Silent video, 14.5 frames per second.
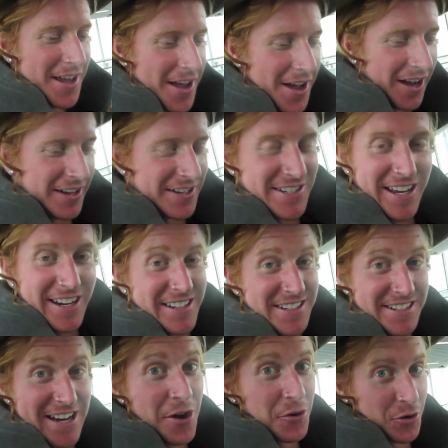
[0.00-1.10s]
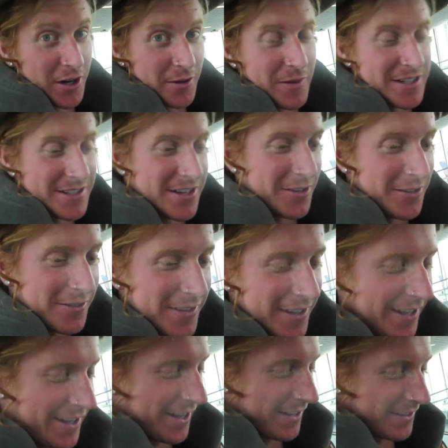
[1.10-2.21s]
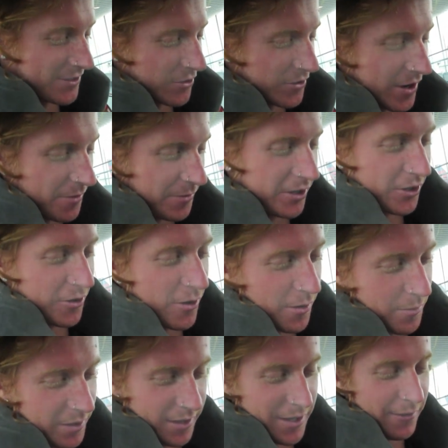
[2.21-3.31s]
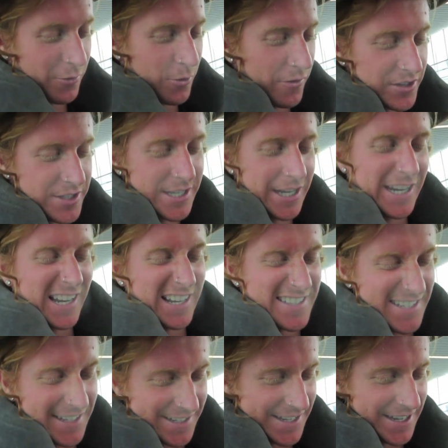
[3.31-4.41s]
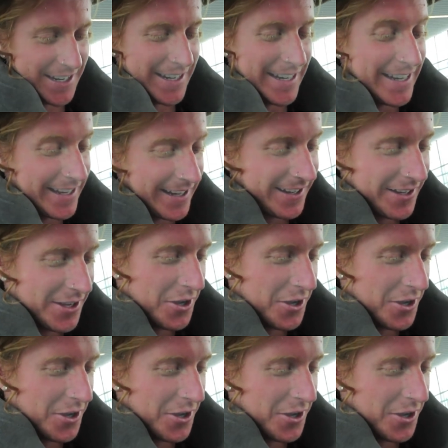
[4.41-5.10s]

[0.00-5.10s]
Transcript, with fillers: Uh, I decided to downgrade myself, and so now I'm gonna go up and give whoever's sitting in 16E,